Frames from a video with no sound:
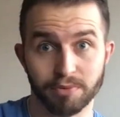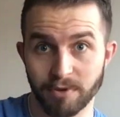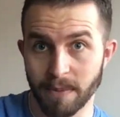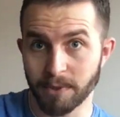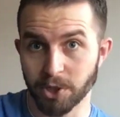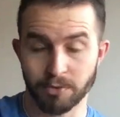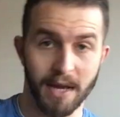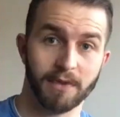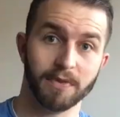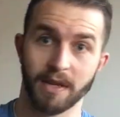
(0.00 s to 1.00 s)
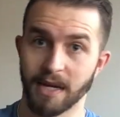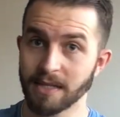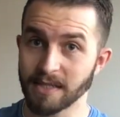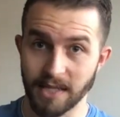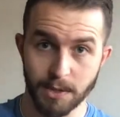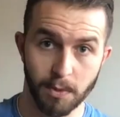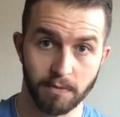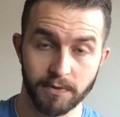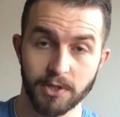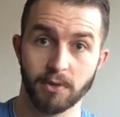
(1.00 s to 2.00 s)
prep shred for the next 6
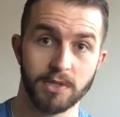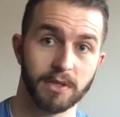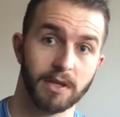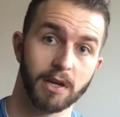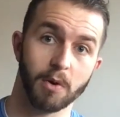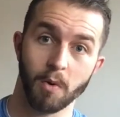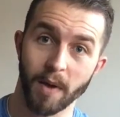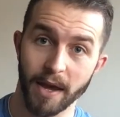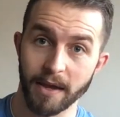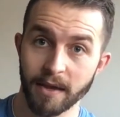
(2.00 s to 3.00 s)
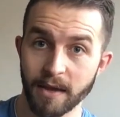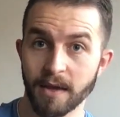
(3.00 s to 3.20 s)
months until you go away.